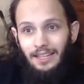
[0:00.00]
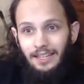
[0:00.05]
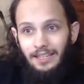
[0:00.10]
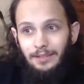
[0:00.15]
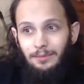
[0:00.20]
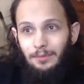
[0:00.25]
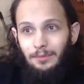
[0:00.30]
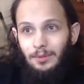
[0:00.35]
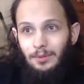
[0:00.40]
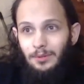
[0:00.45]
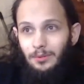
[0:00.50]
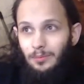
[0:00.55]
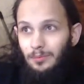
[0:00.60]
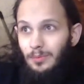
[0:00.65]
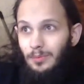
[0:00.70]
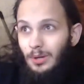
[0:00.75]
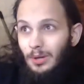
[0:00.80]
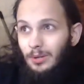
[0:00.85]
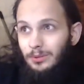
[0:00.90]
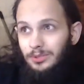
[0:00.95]
it will
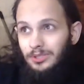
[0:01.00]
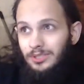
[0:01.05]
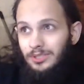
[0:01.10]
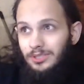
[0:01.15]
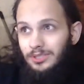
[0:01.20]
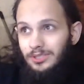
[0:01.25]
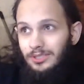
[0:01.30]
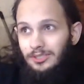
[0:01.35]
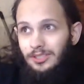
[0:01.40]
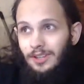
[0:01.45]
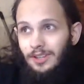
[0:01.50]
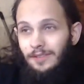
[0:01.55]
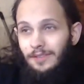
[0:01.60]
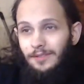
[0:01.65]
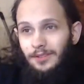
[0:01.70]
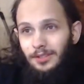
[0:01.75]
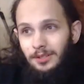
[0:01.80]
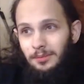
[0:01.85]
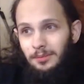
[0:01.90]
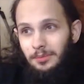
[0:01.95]
most
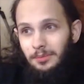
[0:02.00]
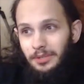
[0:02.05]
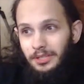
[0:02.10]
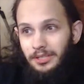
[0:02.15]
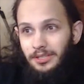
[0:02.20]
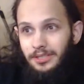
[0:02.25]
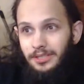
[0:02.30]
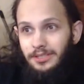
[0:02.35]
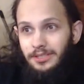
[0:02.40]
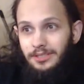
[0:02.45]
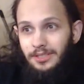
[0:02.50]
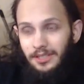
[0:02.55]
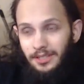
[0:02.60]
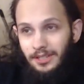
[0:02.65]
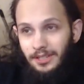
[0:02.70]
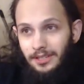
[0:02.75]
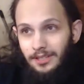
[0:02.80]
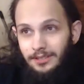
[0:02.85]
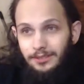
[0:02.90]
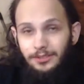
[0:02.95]
definitely be
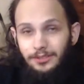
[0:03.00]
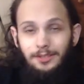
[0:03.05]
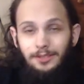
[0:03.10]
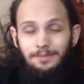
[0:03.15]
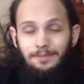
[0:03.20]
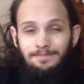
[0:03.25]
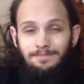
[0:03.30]
technology.